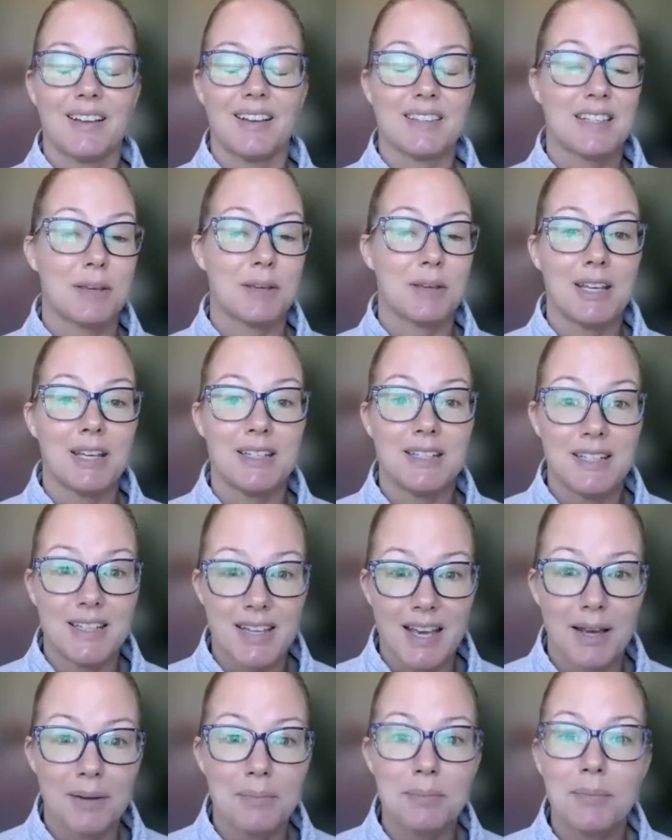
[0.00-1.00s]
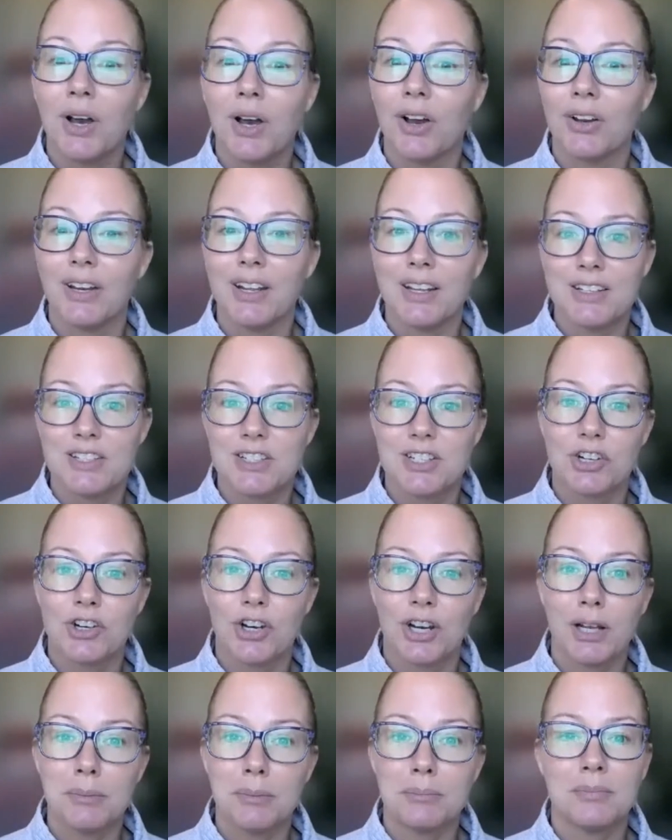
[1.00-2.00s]
send me a DM on
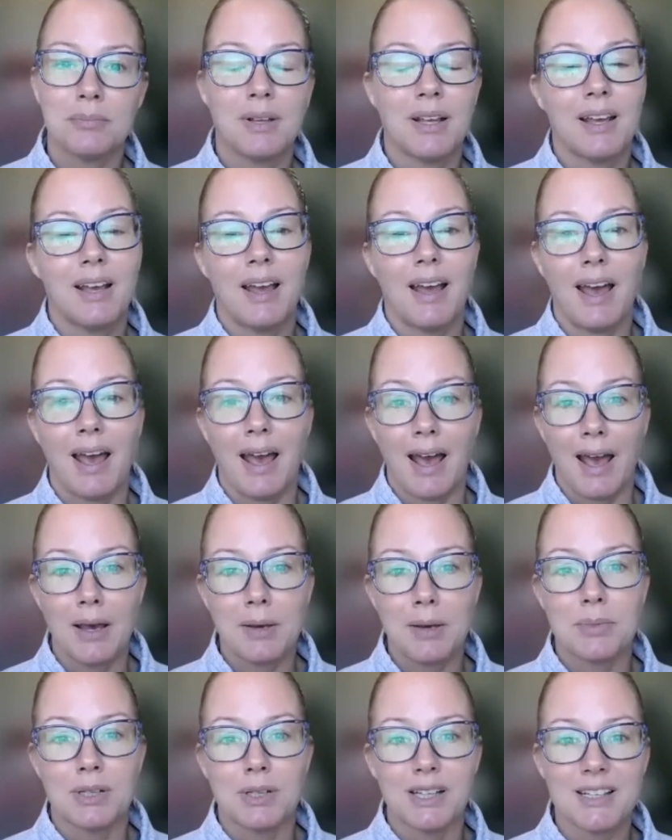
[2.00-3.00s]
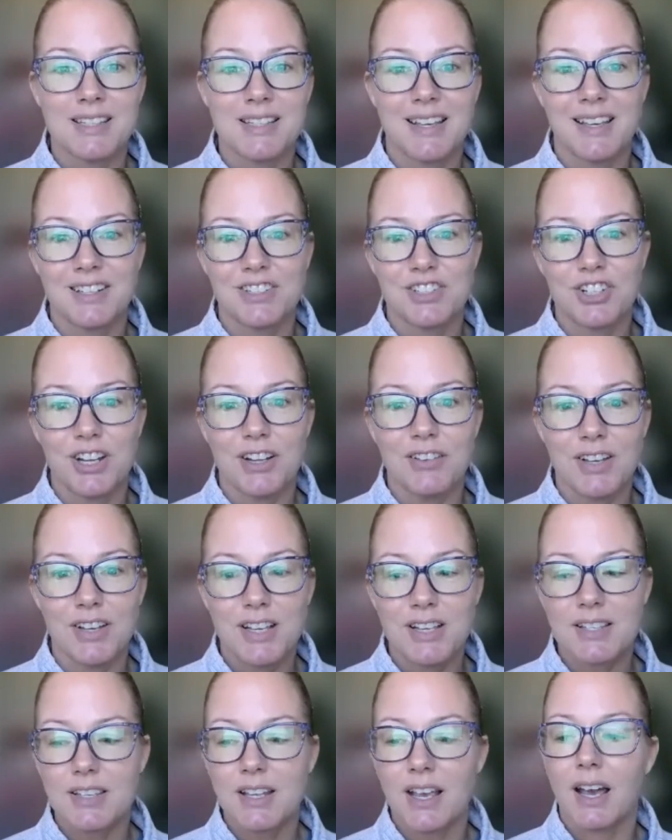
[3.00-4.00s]
Instagram at Melissa Ann
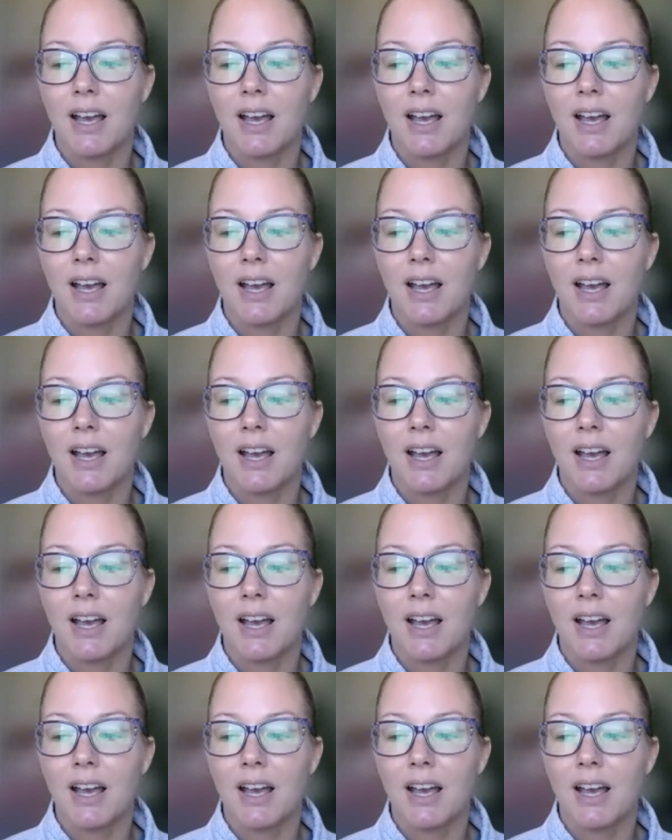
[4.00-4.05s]
Chavis.